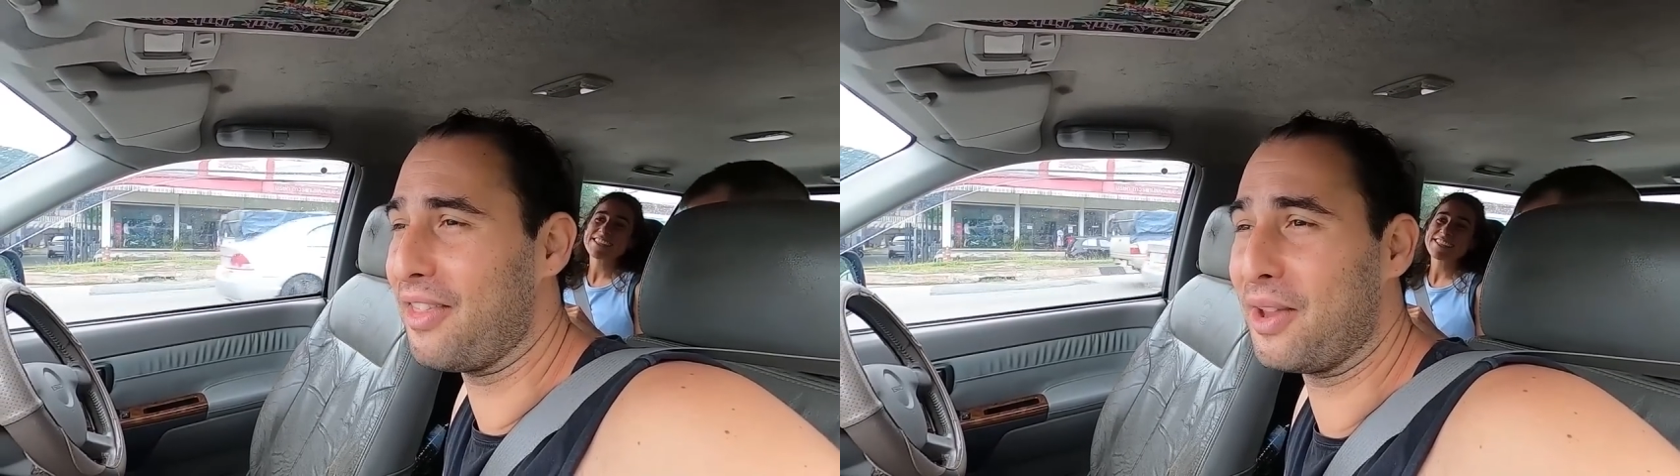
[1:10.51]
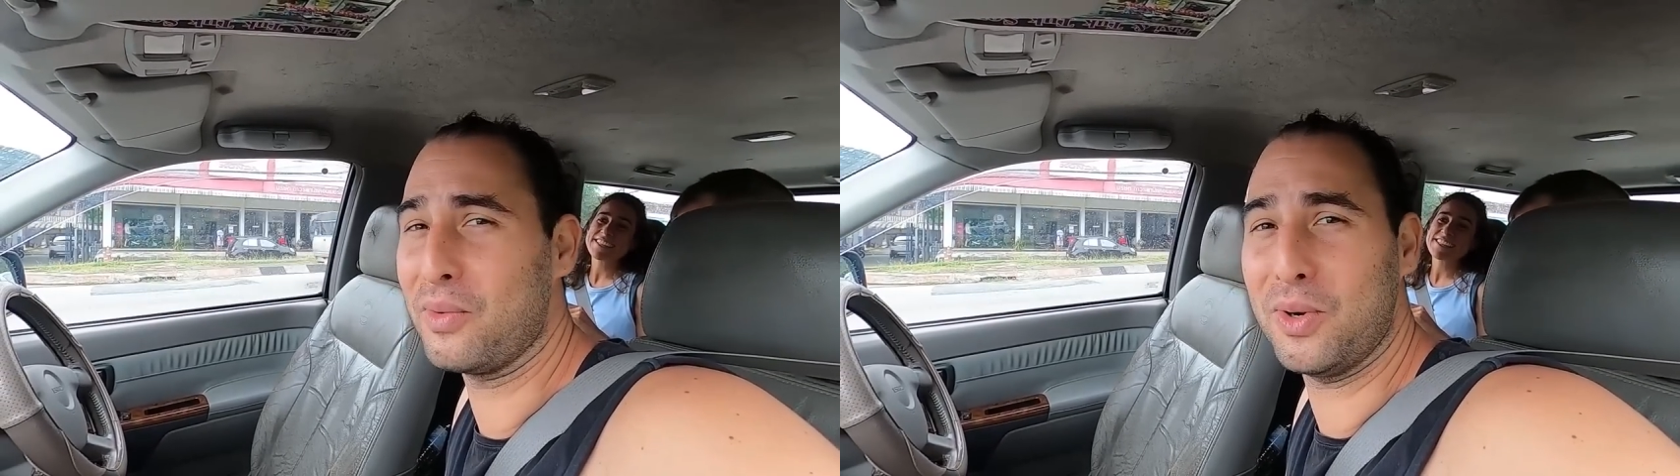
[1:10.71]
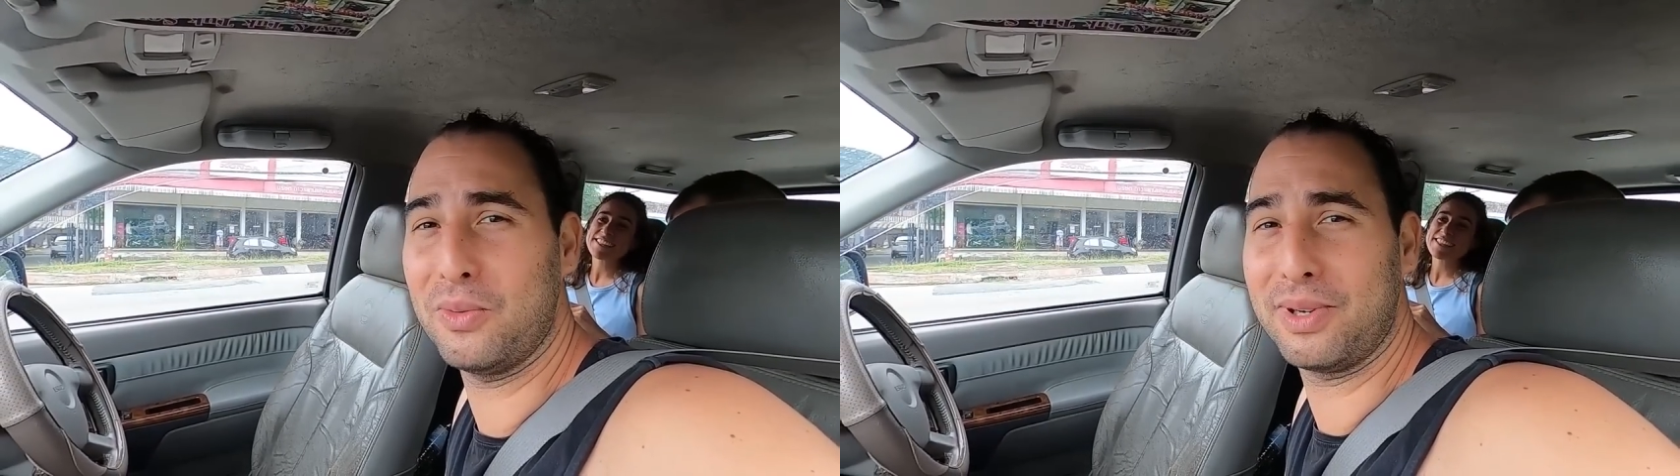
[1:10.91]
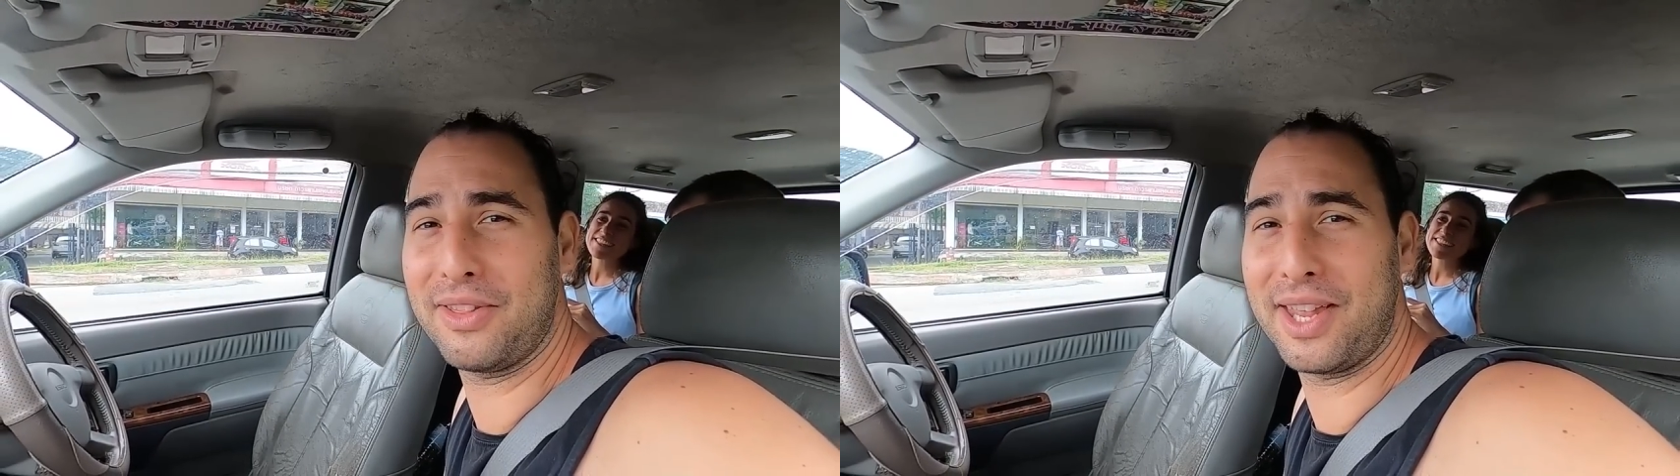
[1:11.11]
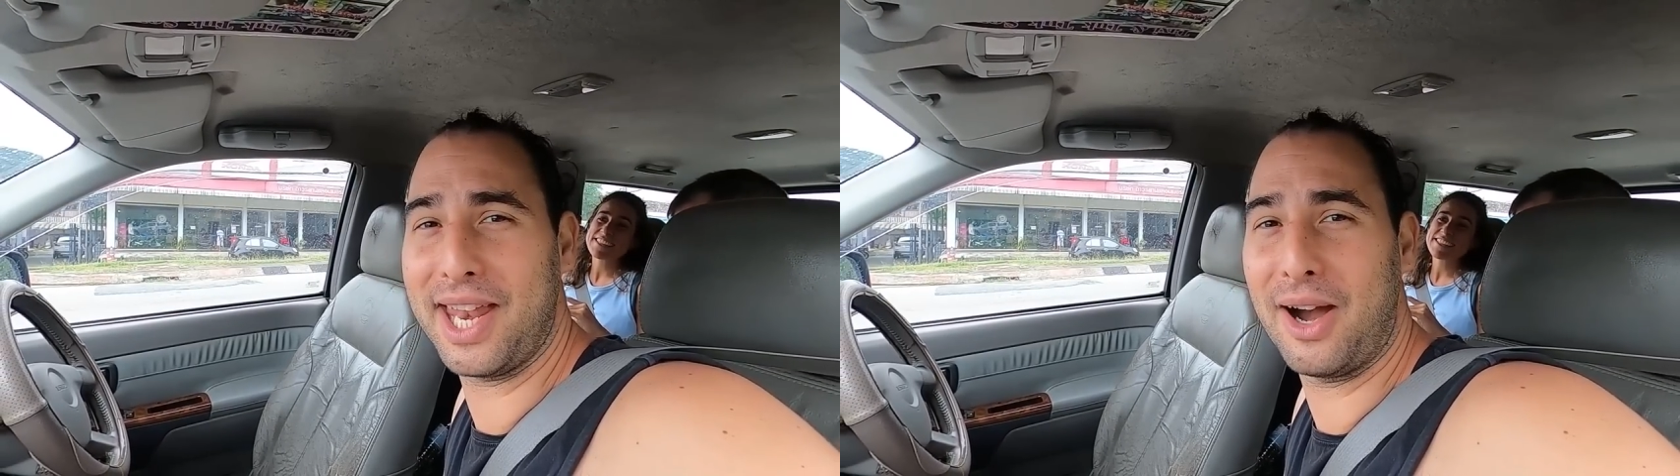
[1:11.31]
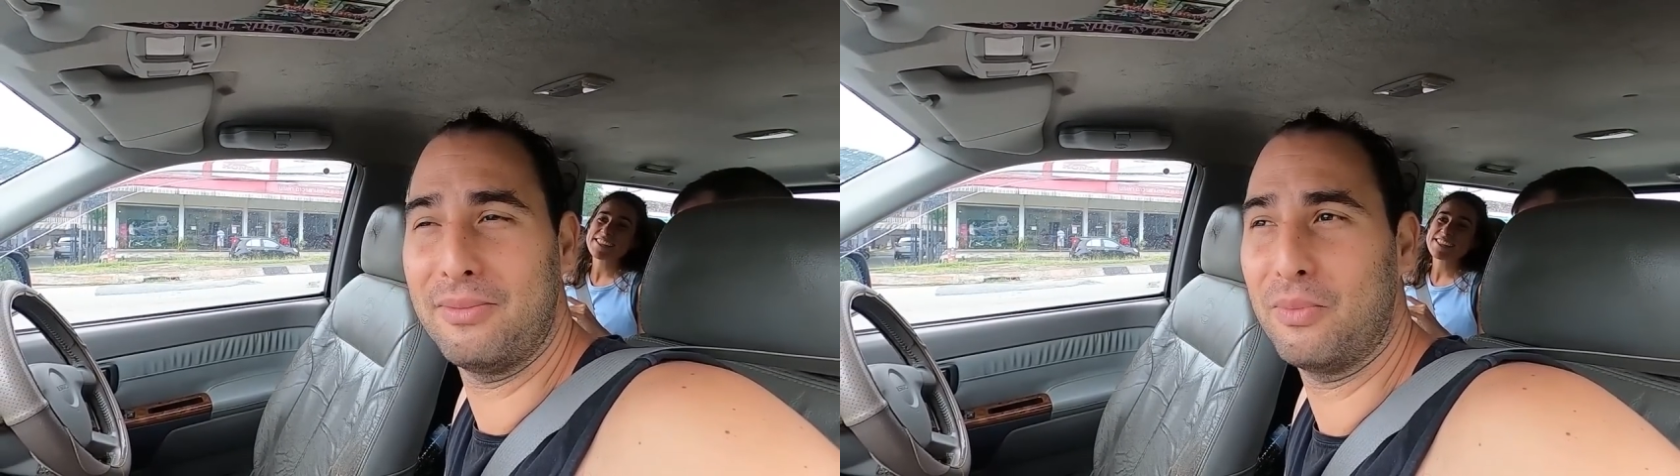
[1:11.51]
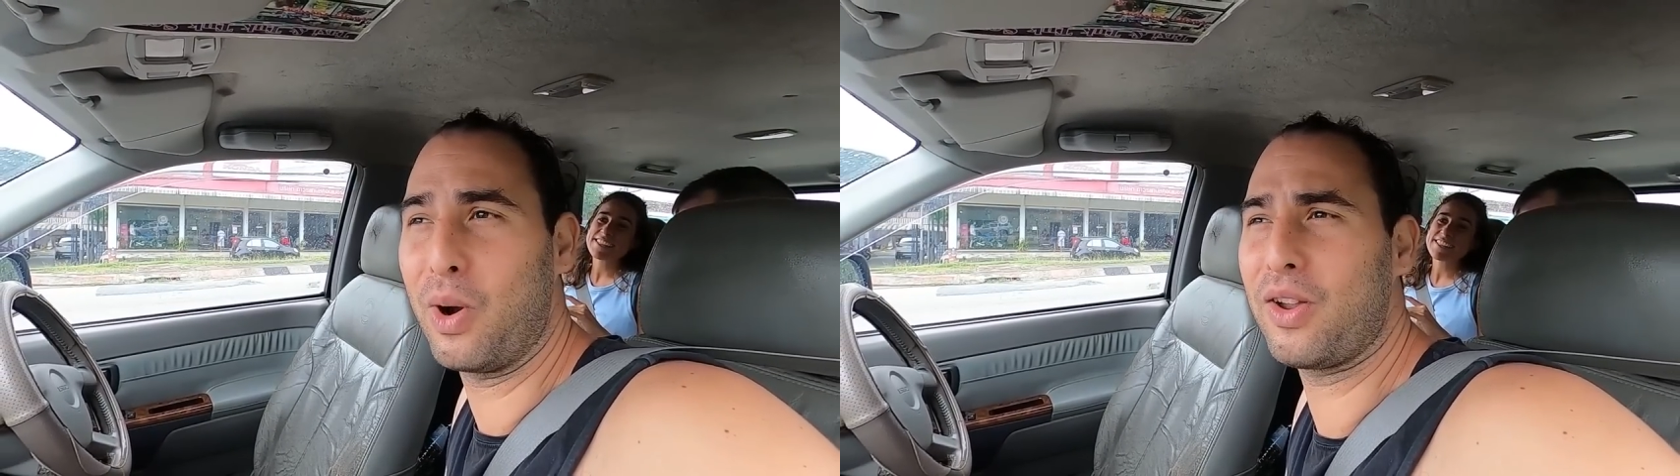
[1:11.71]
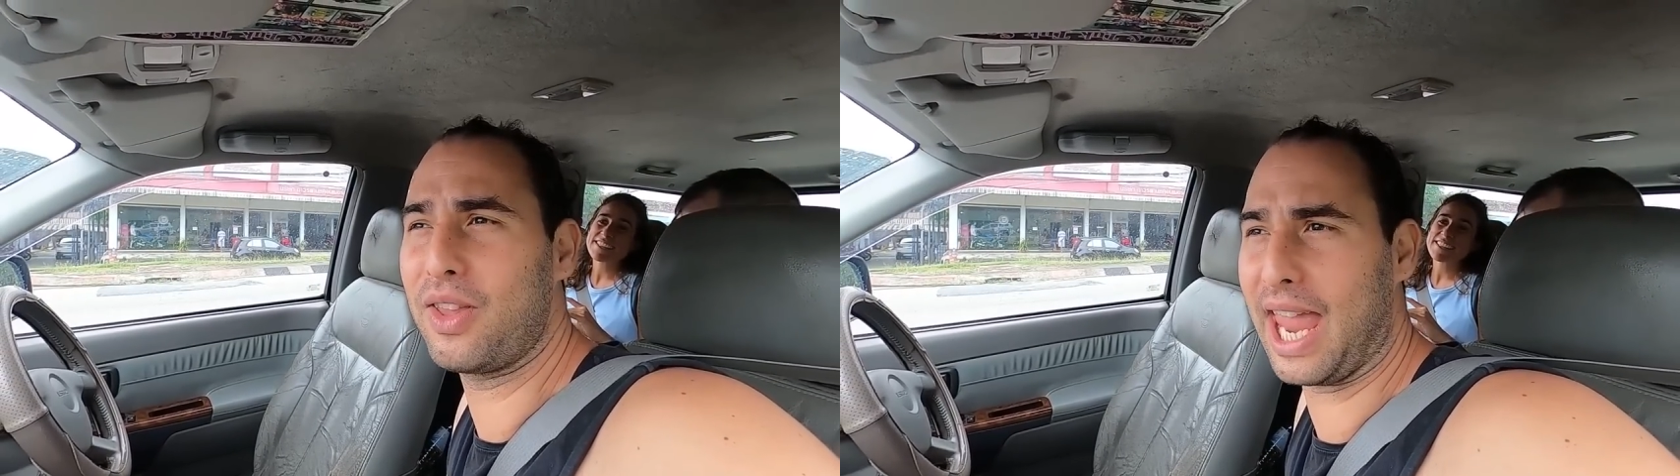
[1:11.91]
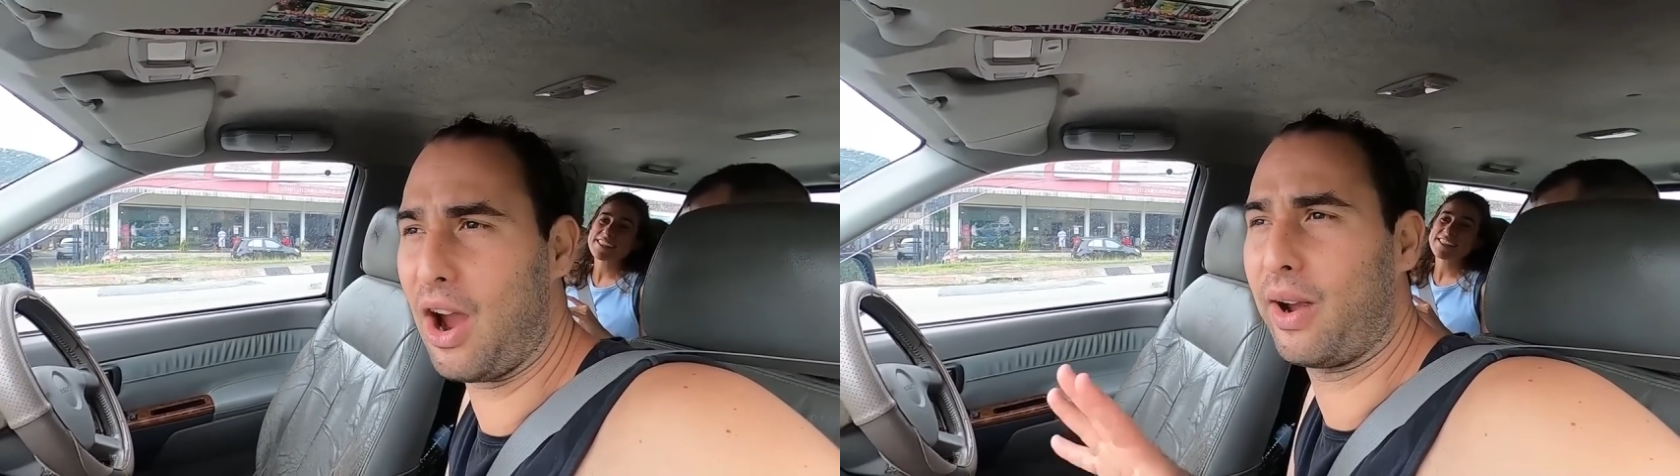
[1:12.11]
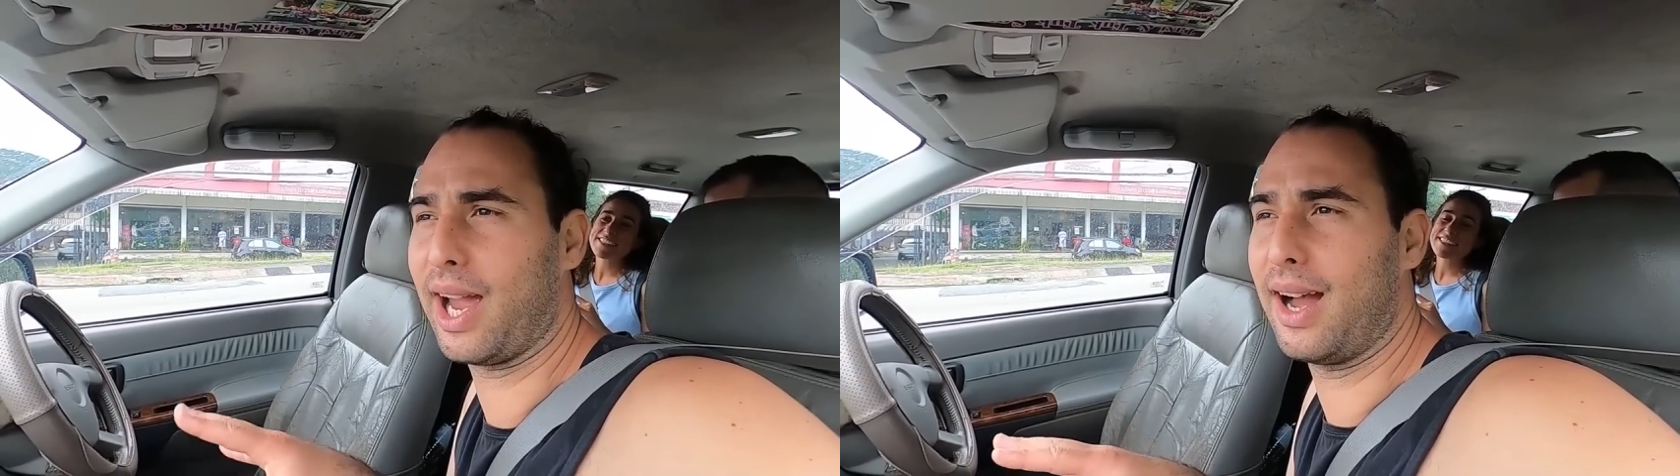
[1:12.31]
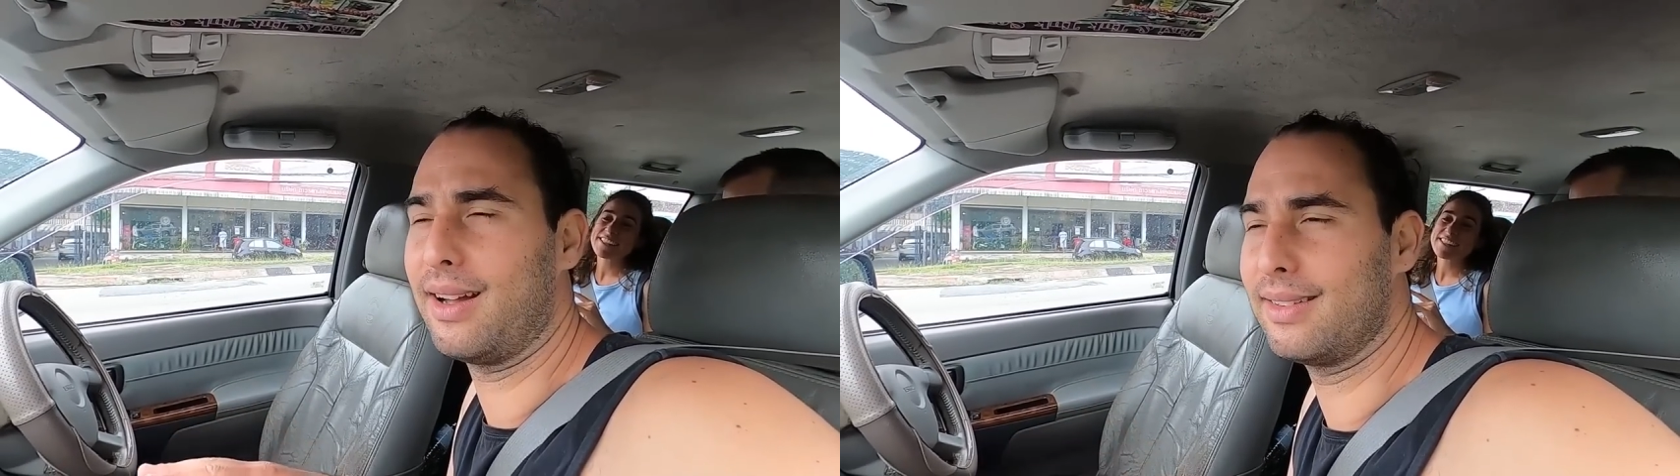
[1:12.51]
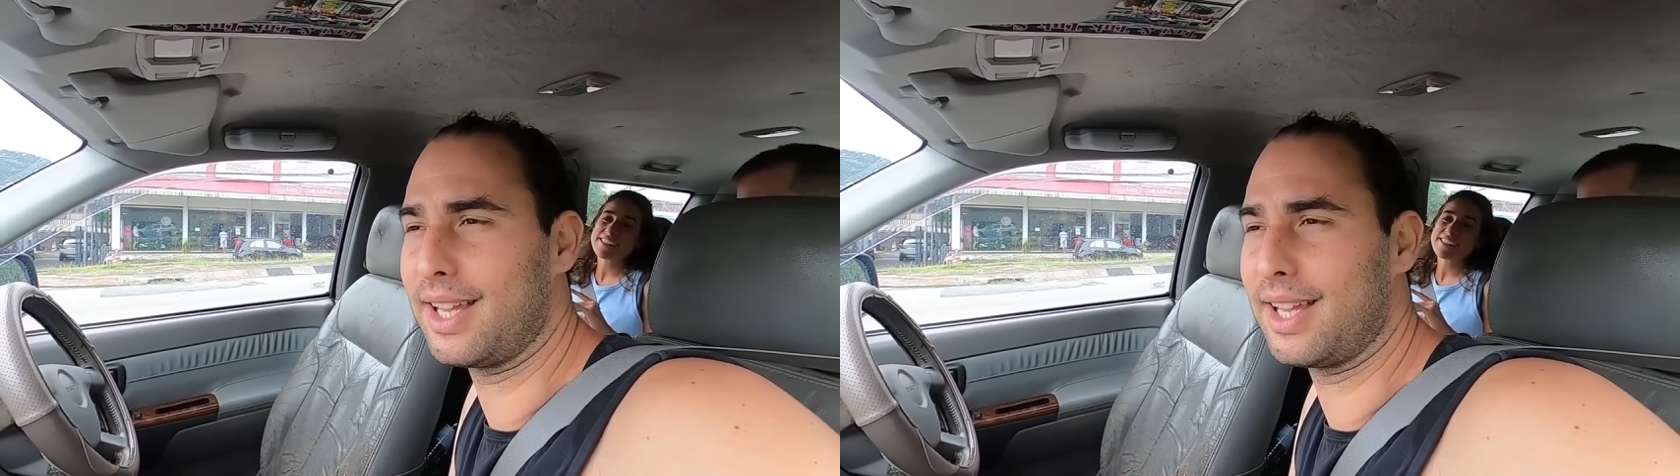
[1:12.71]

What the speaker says: I think we'll get there now. We're in the area.